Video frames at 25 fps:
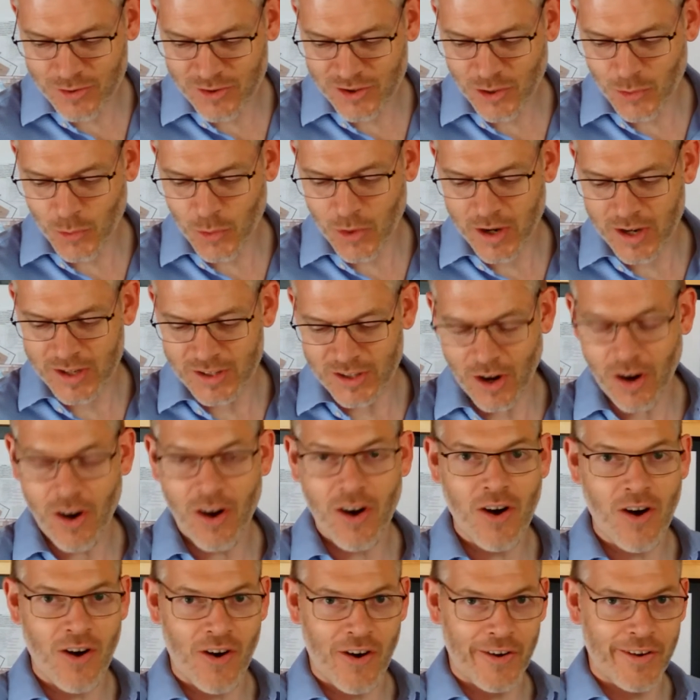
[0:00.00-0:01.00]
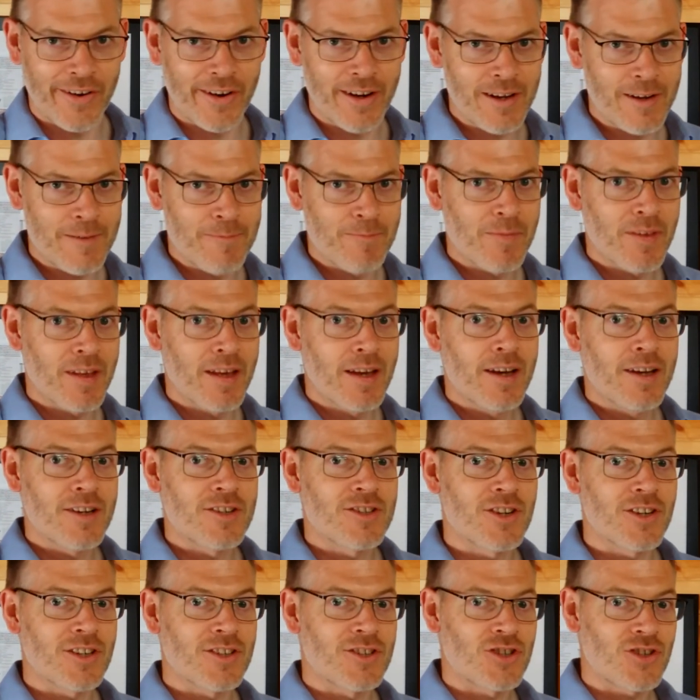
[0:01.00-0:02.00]
the word on
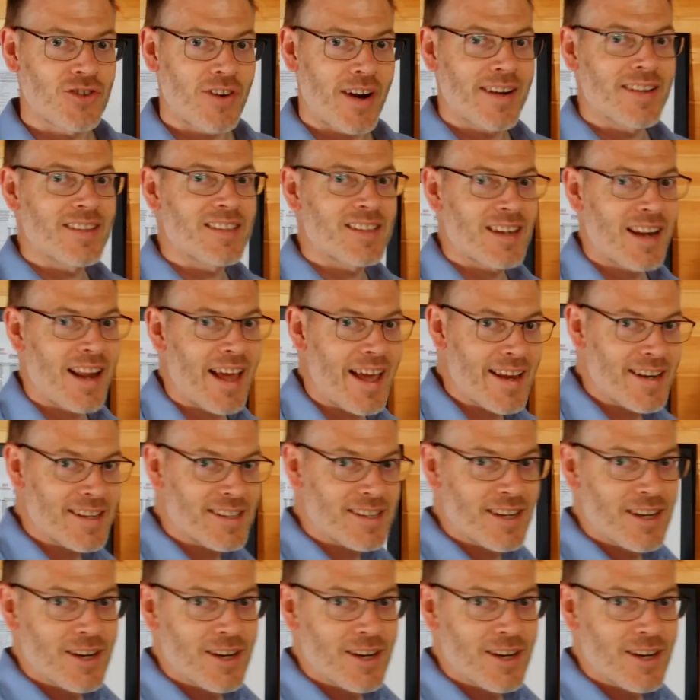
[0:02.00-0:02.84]
to translate